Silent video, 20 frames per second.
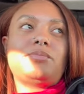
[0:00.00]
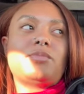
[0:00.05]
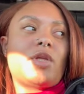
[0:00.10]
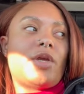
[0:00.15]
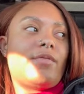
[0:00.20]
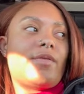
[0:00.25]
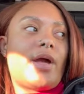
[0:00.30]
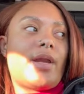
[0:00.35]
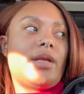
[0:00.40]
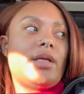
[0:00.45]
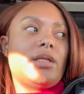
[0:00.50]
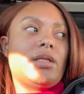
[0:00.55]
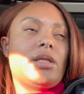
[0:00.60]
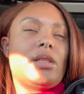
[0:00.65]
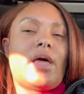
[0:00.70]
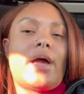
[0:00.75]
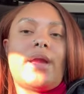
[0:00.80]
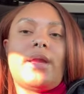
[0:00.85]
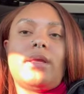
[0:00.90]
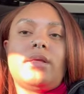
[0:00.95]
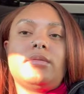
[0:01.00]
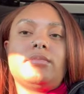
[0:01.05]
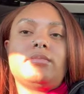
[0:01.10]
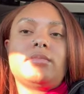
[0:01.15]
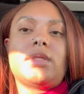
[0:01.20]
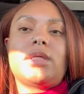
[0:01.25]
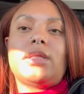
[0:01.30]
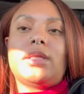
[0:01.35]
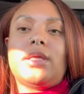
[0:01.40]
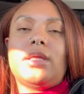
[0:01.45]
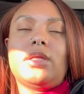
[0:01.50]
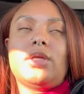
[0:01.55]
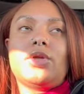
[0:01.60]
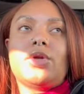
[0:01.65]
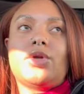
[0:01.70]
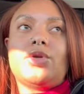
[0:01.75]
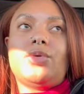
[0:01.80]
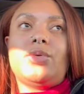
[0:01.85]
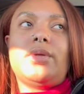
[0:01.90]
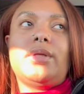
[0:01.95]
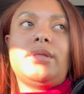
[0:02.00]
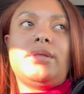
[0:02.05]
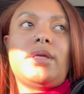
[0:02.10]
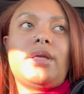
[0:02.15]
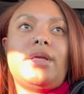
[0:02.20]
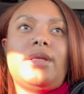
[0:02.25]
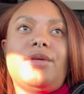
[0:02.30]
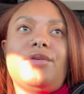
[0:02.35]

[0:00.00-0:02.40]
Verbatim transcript: If I need to like clean it or do anything